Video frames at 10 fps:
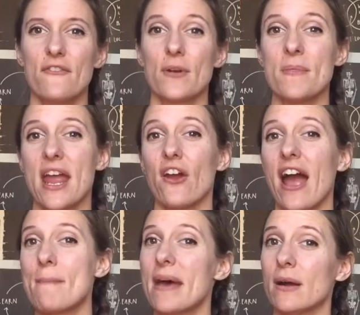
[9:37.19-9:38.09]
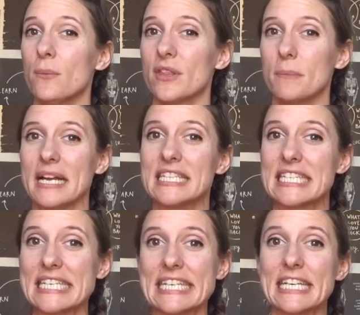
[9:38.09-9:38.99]
From there, I met up with my
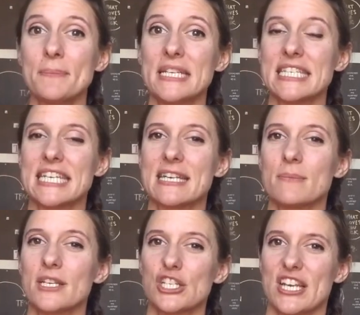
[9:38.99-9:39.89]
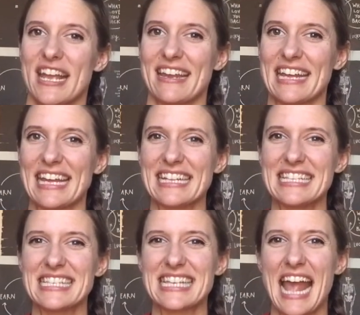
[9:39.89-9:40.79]
team, Team
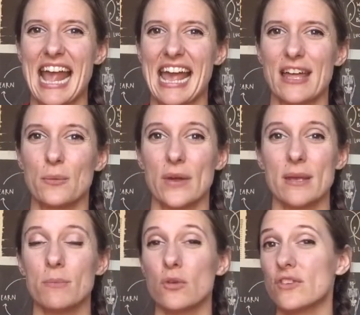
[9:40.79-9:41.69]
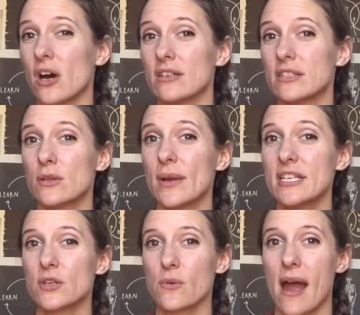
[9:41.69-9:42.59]
Shenanigans, and we moved on to the
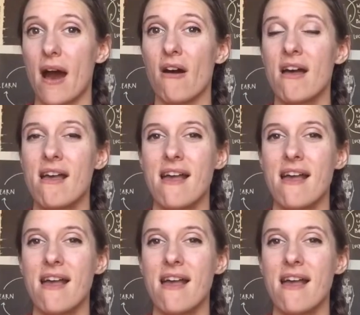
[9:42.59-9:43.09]
race corral.